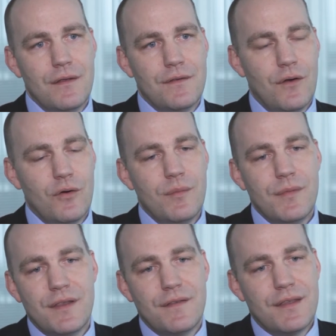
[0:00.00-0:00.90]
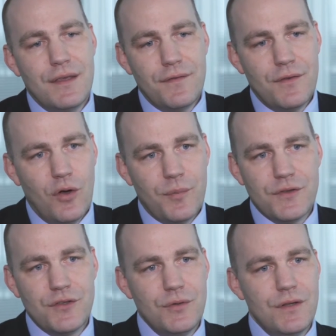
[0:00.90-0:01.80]
So this gives you
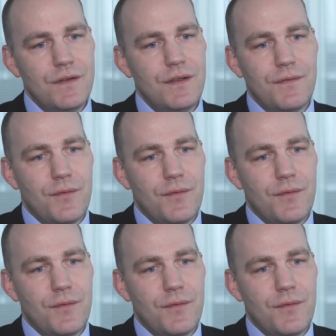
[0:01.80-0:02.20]
opportunities.